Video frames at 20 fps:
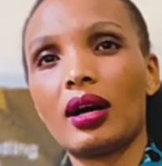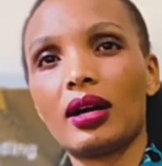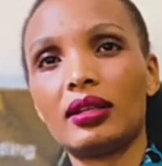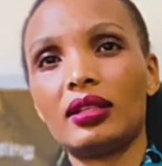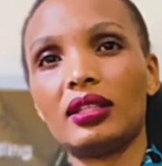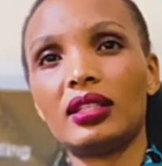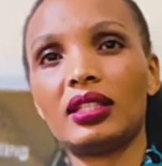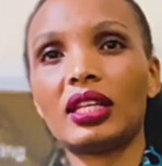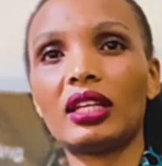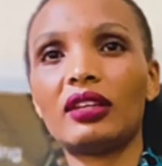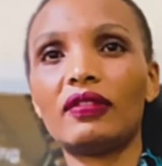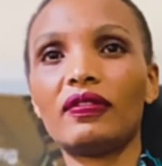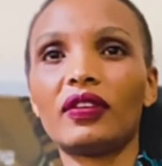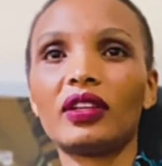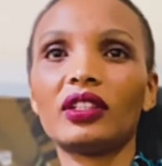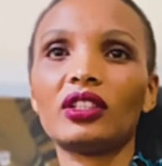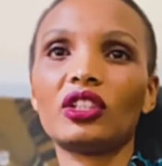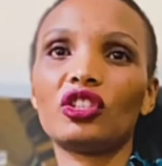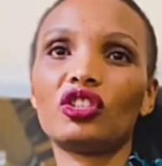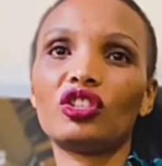
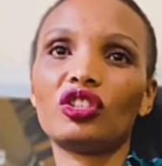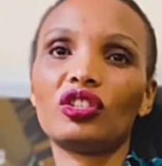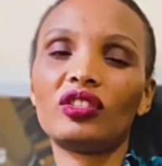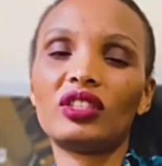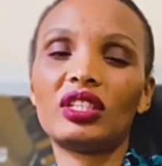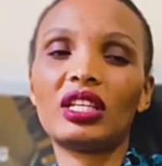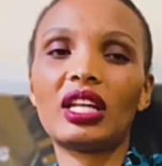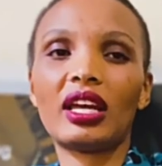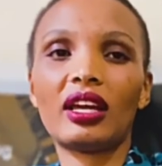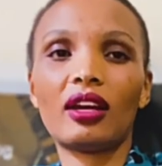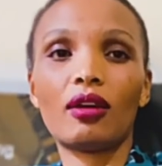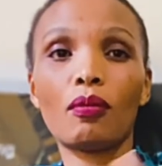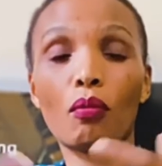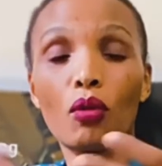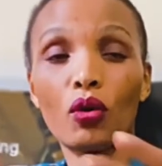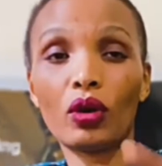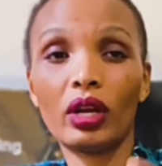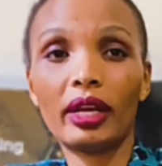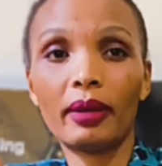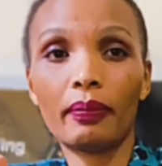disadvantages, like
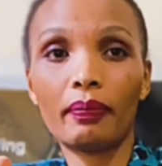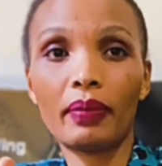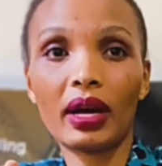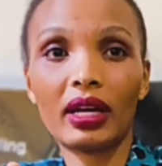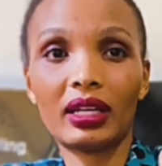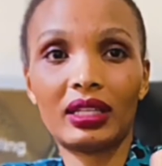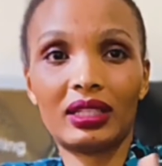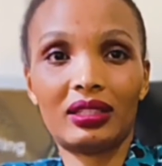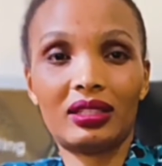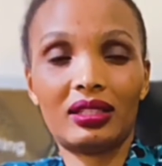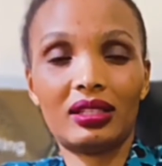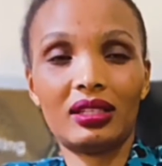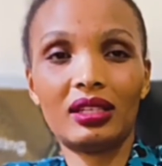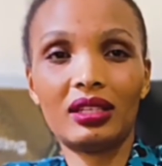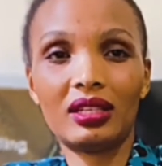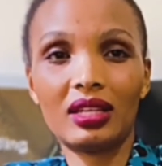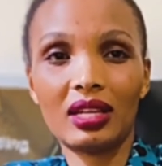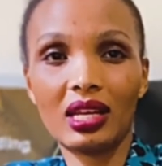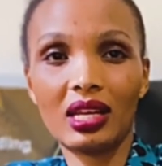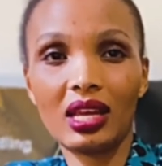more labor is
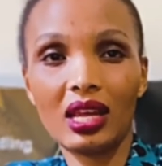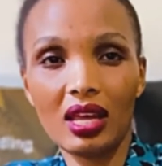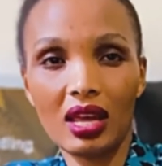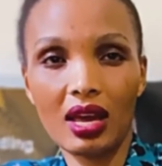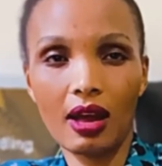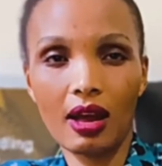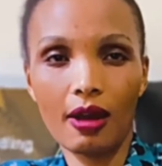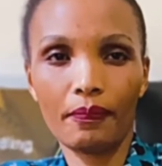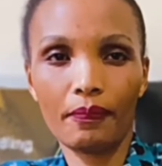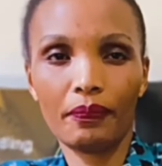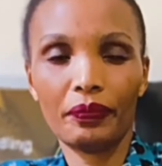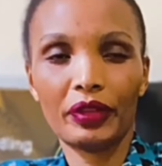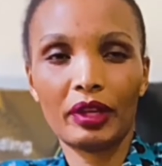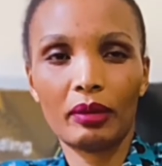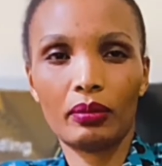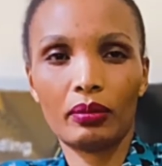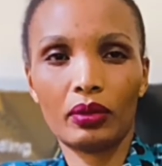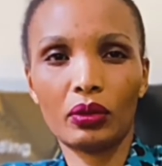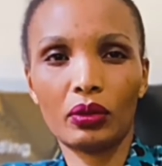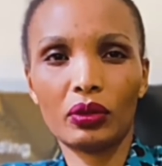needed here,
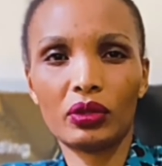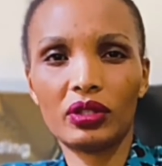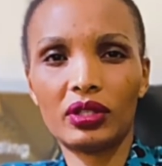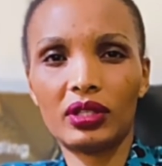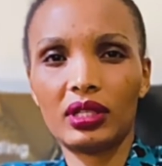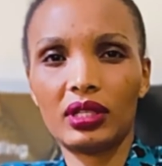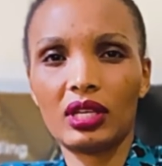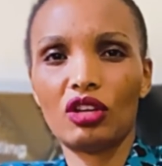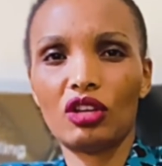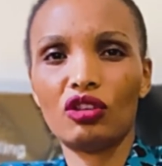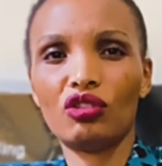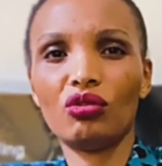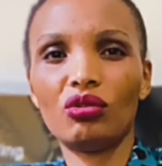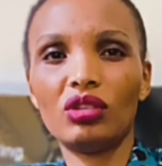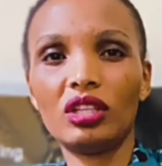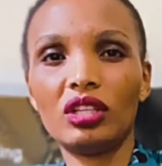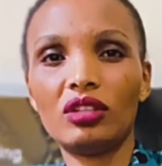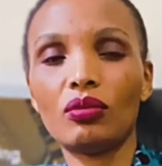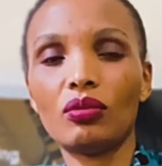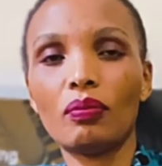because you
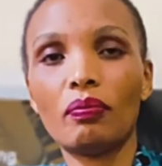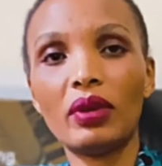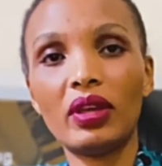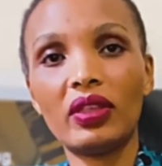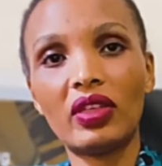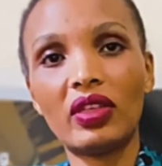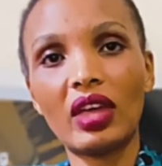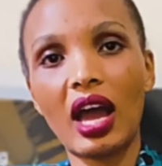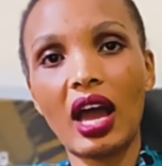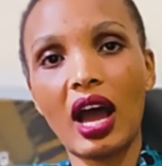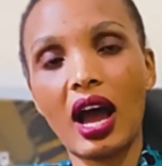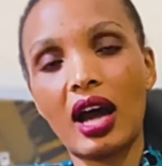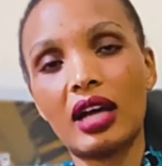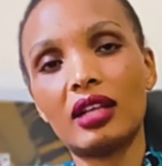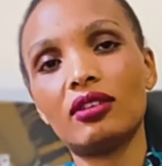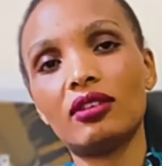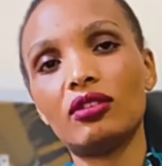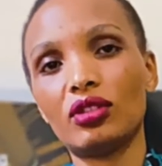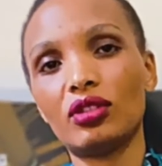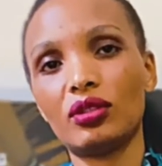need to be there
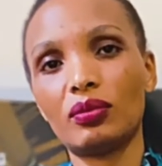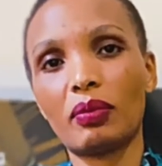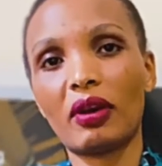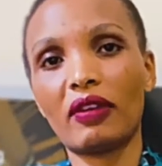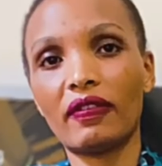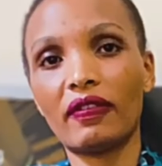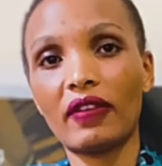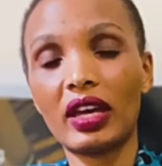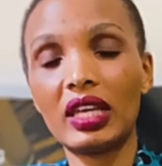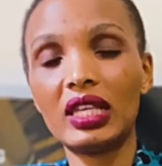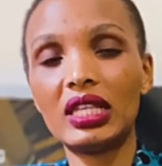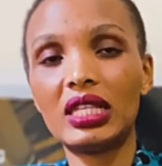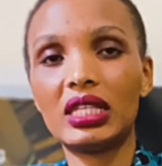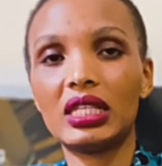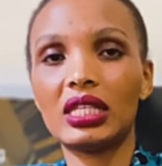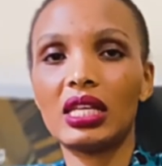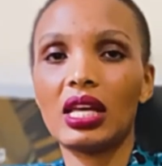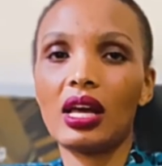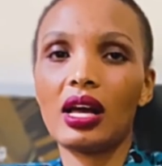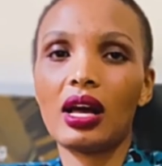and you supervise
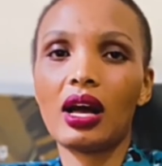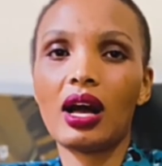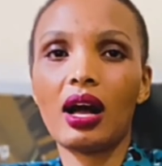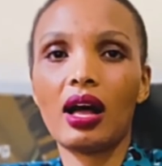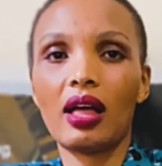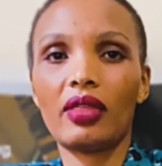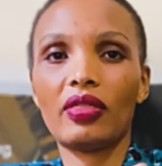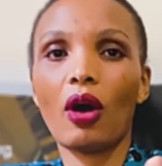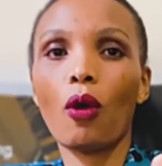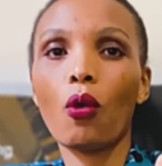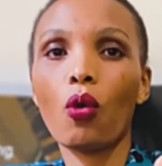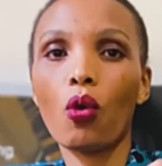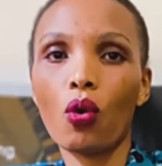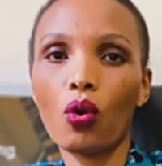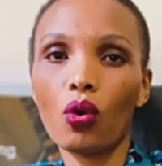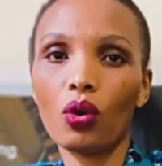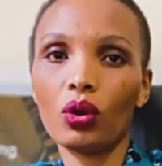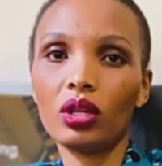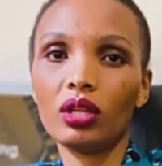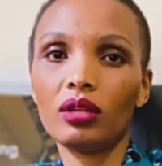the
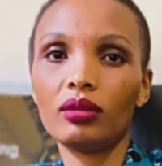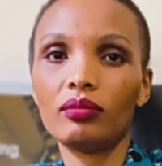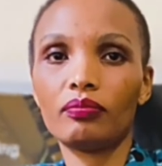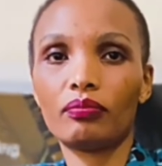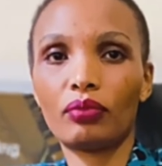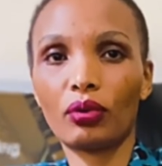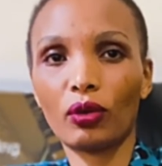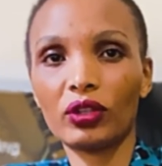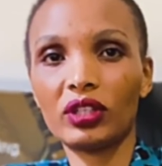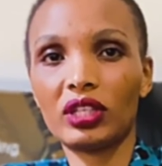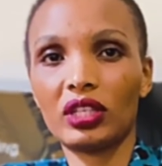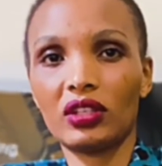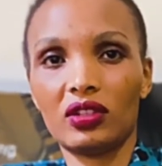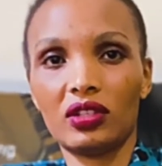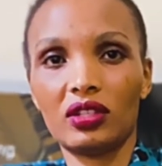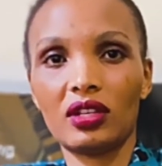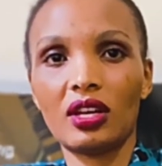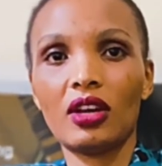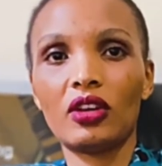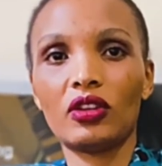whole
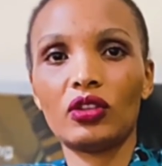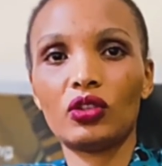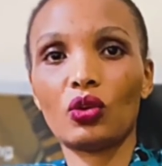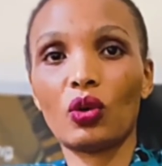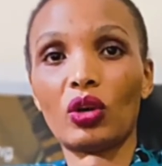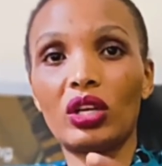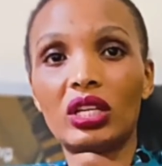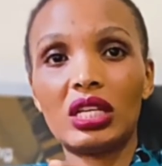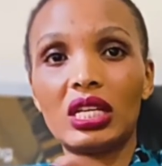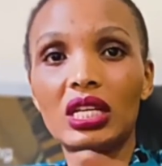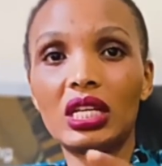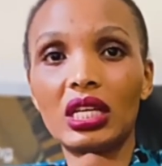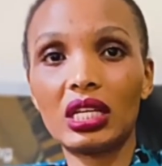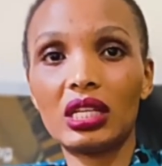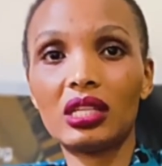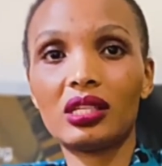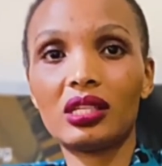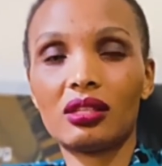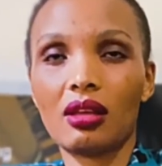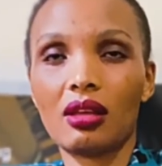process. So it
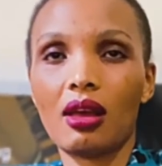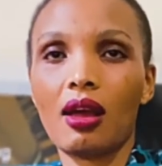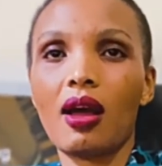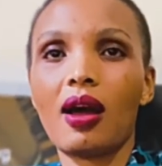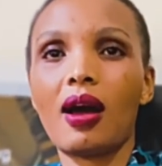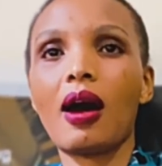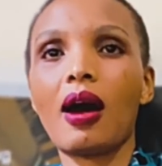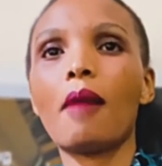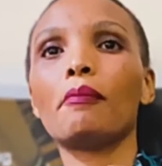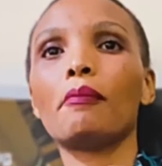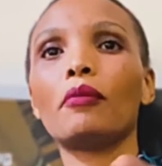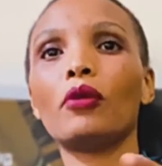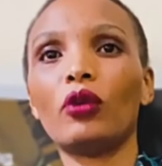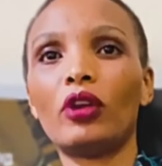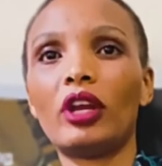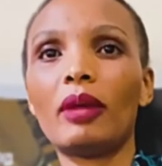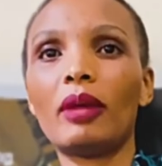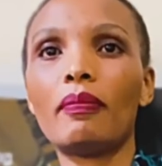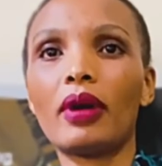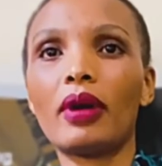needs more
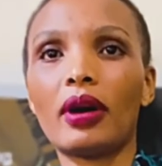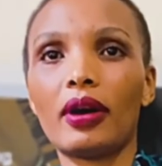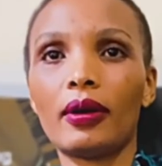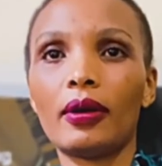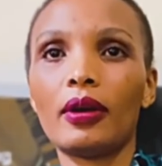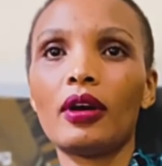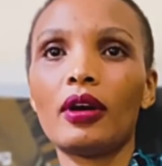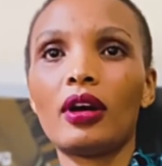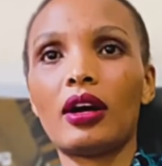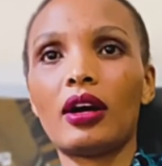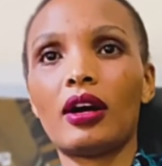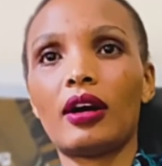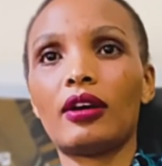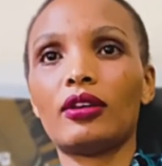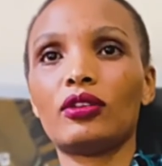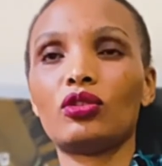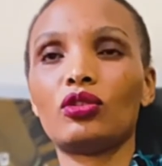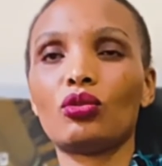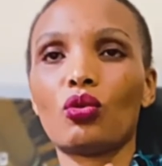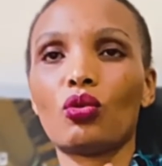labor.
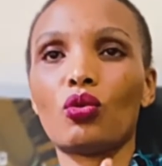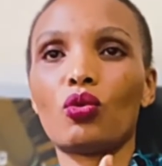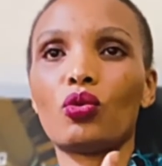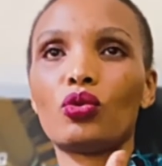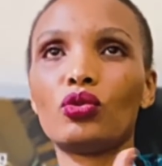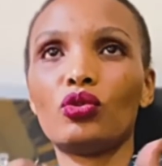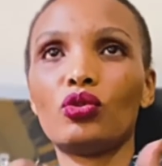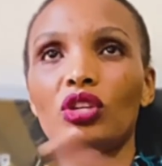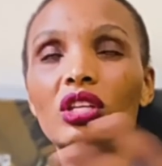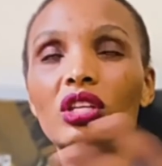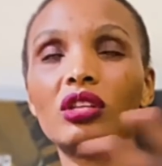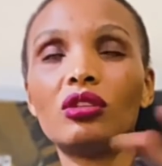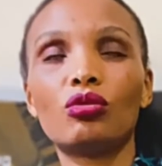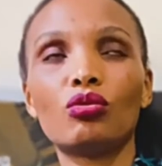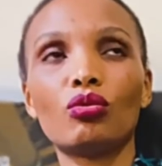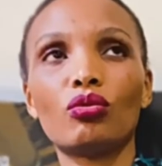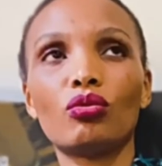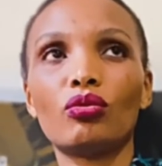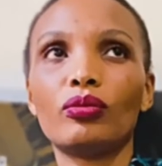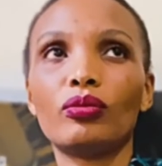So you need
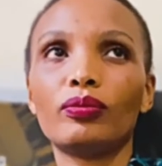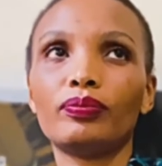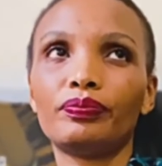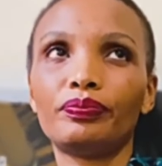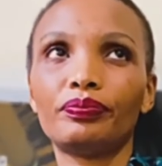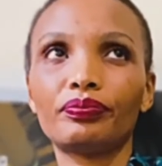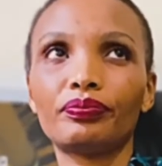to